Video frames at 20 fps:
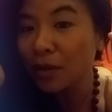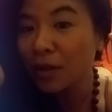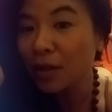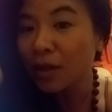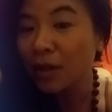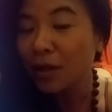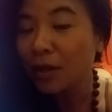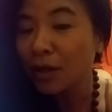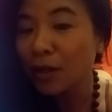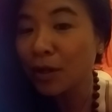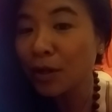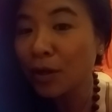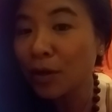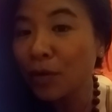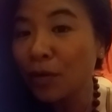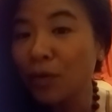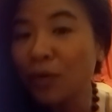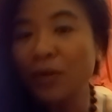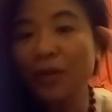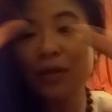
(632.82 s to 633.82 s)

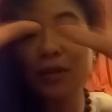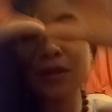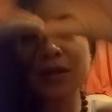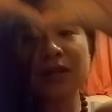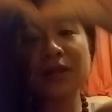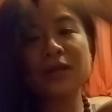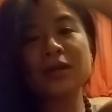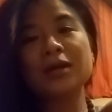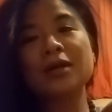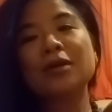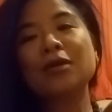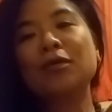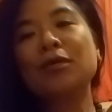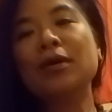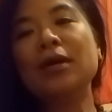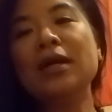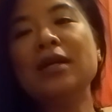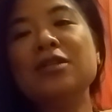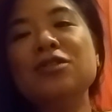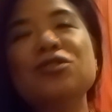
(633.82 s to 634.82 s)
like
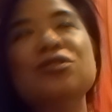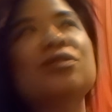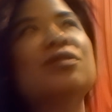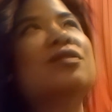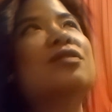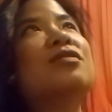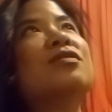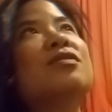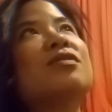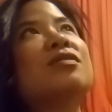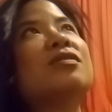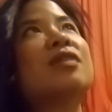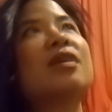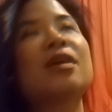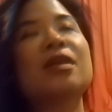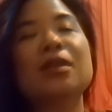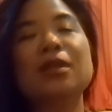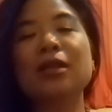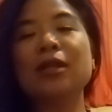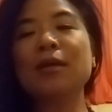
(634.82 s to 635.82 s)
creation is this like
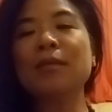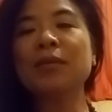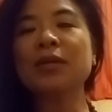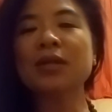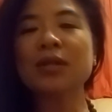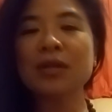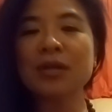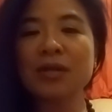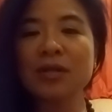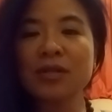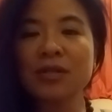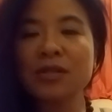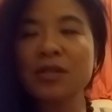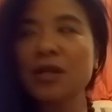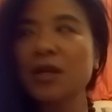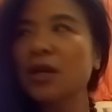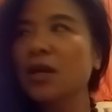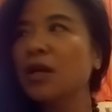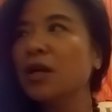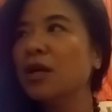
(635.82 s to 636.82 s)
limitless,
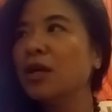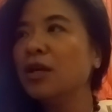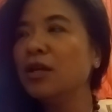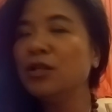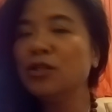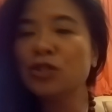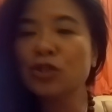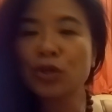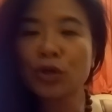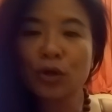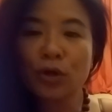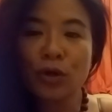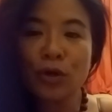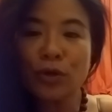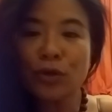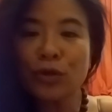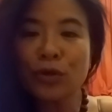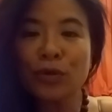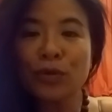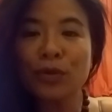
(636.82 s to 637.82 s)

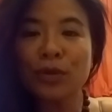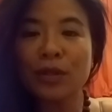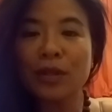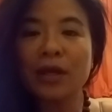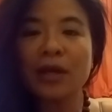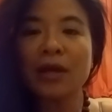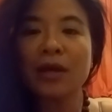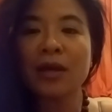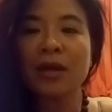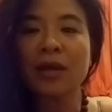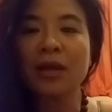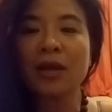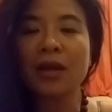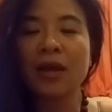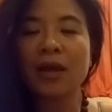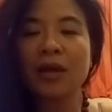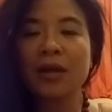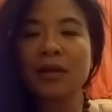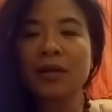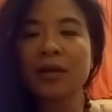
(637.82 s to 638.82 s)
eternal thing,
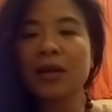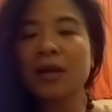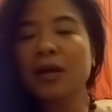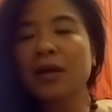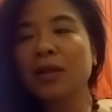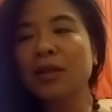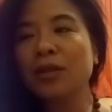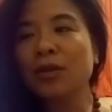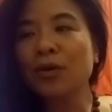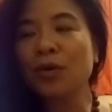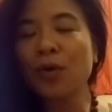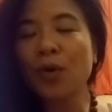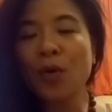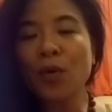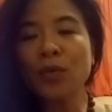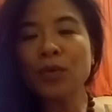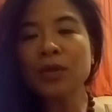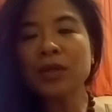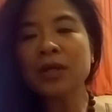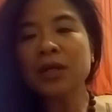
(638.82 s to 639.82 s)
and they're
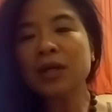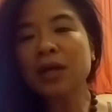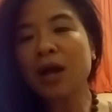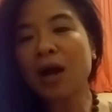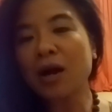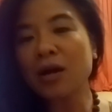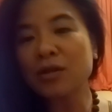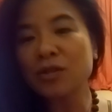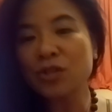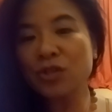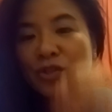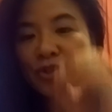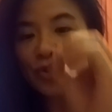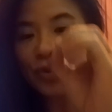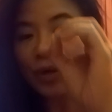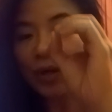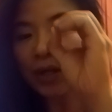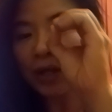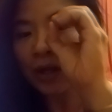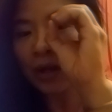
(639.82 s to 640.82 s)
only
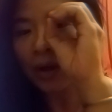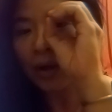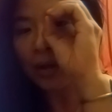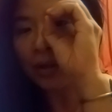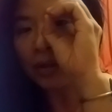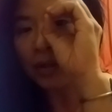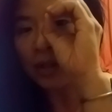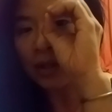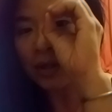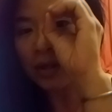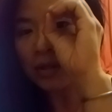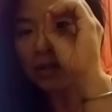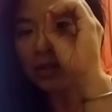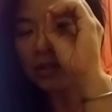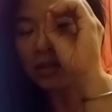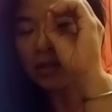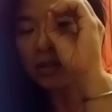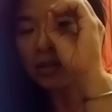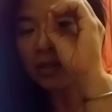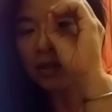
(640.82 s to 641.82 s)
concentrating on
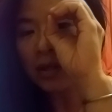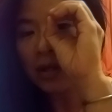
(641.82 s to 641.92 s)
this.